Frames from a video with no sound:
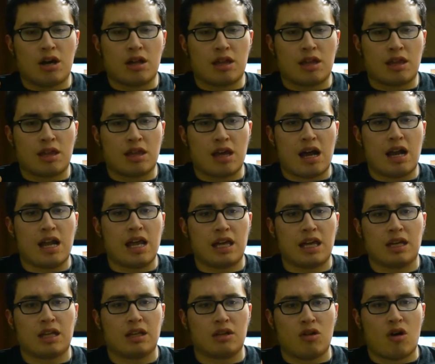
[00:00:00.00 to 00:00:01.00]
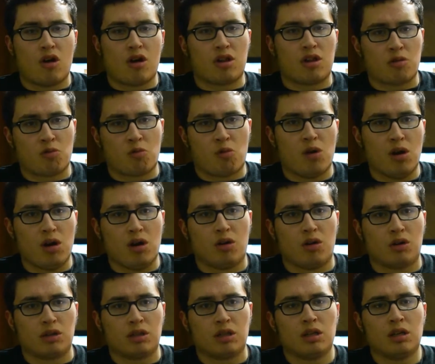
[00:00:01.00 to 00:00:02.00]
Sonic Lost
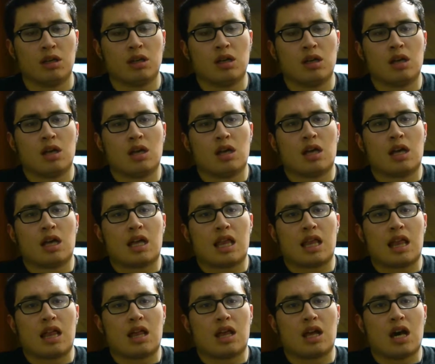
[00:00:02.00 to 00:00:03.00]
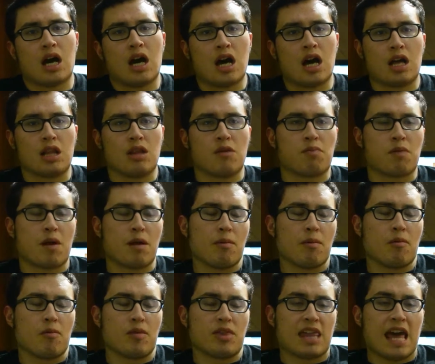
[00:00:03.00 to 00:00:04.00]
World, the
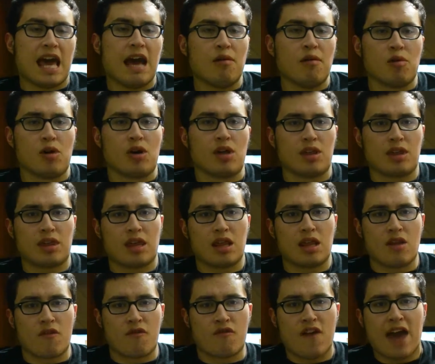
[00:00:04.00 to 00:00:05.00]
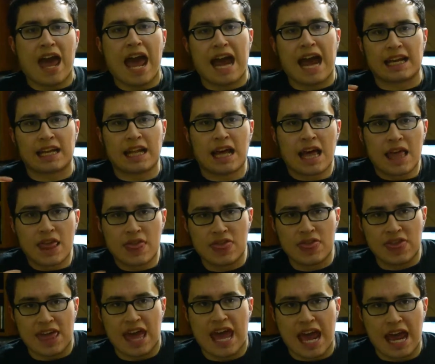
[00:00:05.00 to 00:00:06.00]
problem with that was the fact
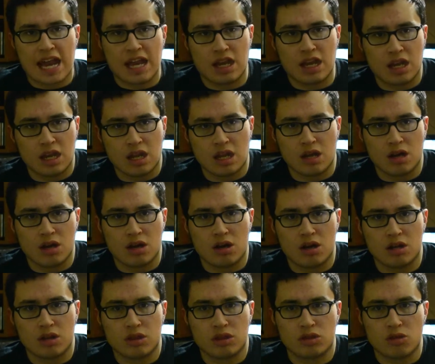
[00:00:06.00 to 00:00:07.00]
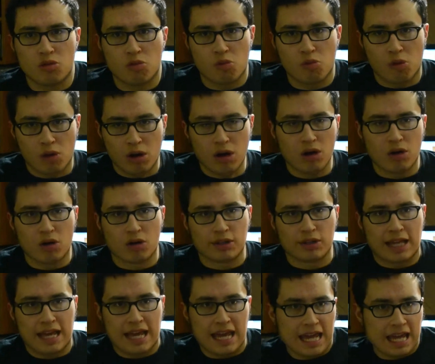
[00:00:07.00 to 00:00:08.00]
that the
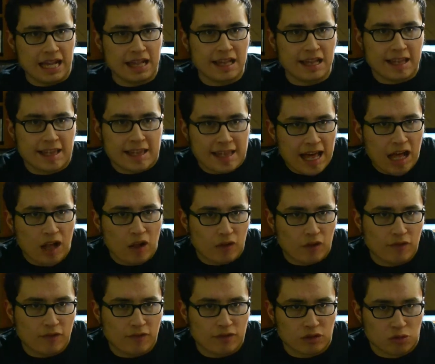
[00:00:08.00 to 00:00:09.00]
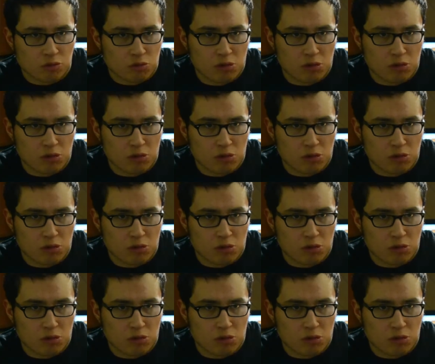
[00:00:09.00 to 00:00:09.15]
world itself,